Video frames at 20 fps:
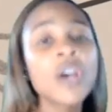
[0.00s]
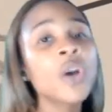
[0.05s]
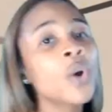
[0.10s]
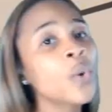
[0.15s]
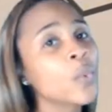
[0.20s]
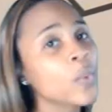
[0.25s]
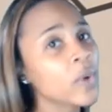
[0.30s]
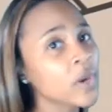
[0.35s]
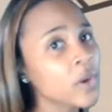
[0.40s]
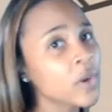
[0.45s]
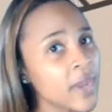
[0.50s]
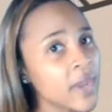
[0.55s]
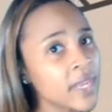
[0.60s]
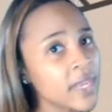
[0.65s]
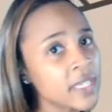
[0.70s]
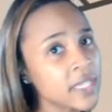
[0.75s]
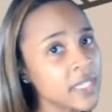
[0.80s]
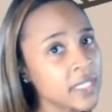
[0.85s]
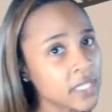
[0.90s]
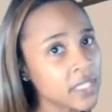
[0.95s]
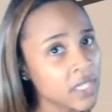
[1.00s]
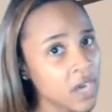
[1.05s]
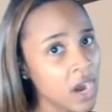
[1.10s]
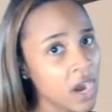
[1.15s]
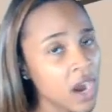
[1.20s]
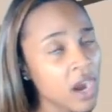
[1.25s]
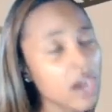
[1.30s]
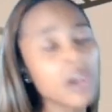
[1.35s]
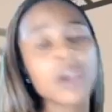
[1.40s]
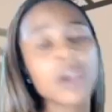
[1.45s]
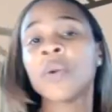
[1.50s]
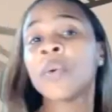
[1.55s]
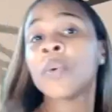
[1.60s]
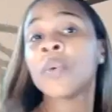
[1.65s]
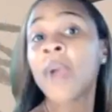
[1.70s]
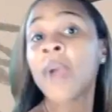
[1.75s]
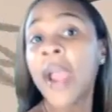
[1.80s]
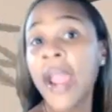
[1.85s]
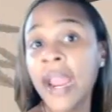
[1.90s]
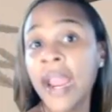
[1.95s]
We're going to start
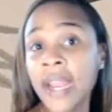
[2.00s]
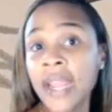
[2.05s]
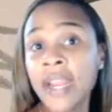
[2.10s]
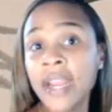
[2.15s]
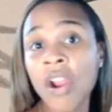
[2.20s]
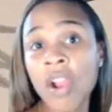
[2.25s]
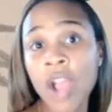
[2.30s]
writing our